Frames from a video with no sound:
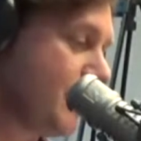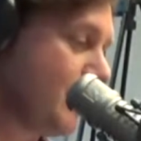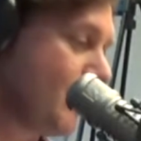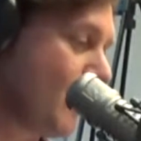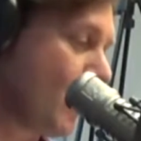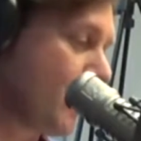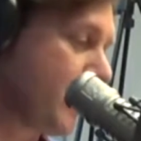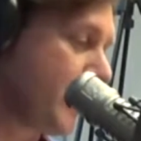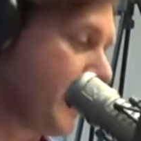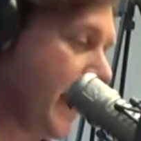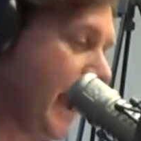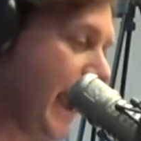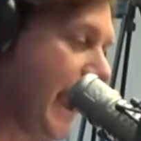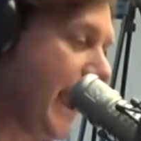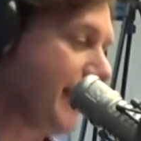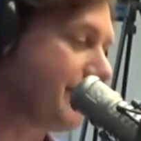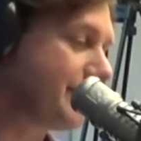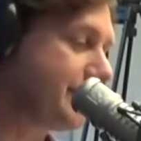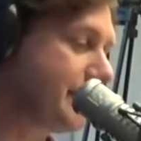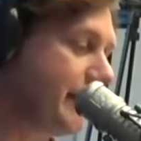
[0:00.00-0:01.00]
more than
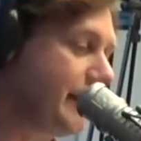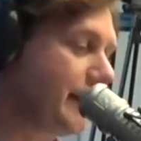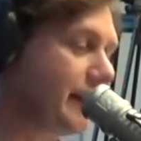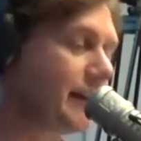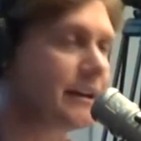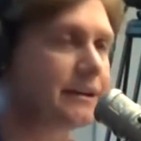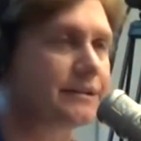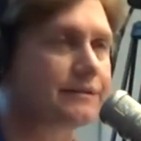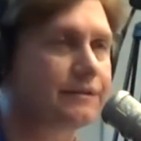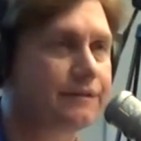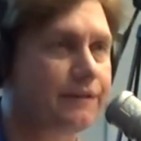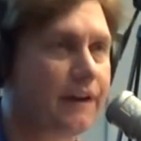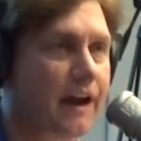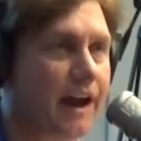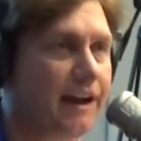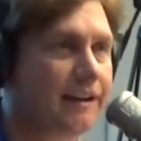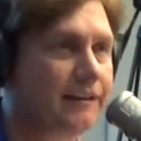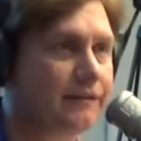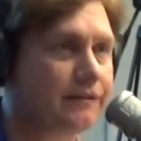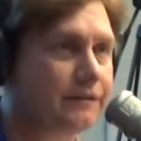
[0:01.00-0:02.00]
half take at least
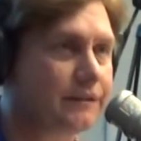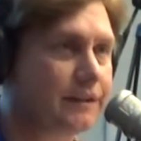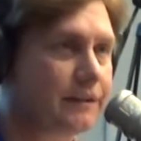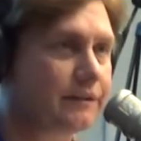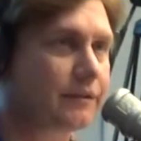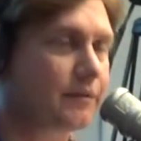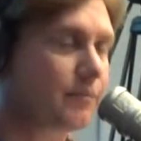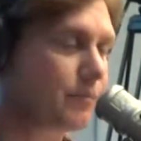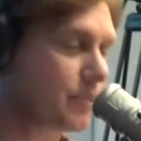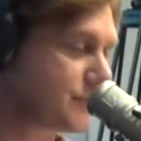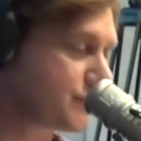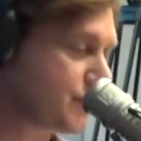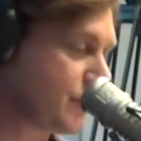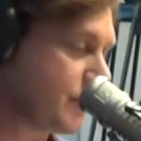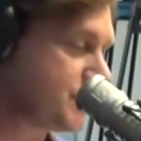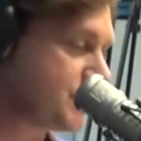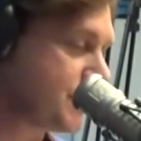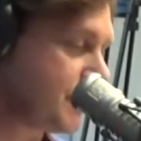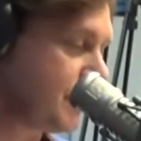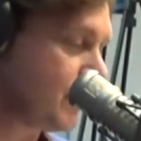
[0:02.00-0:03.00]
5 different
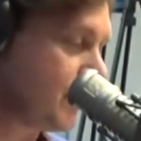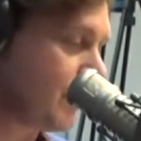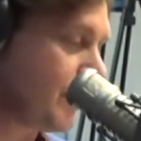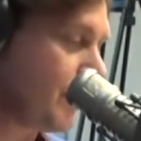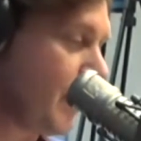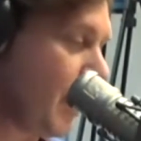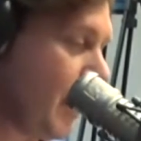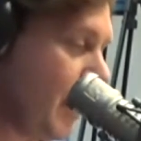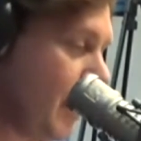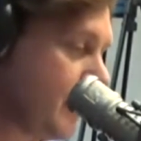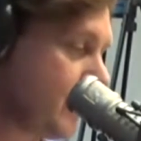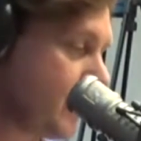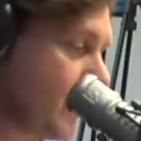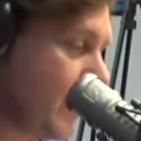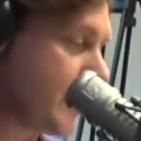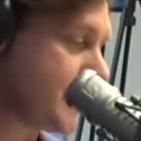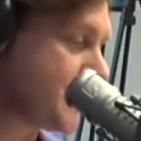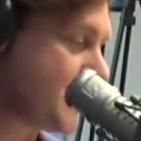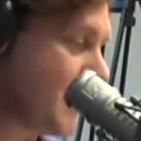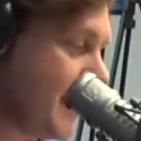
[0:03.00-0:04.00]
prescription
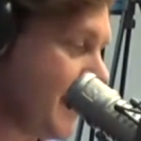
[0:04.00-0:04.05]
drugs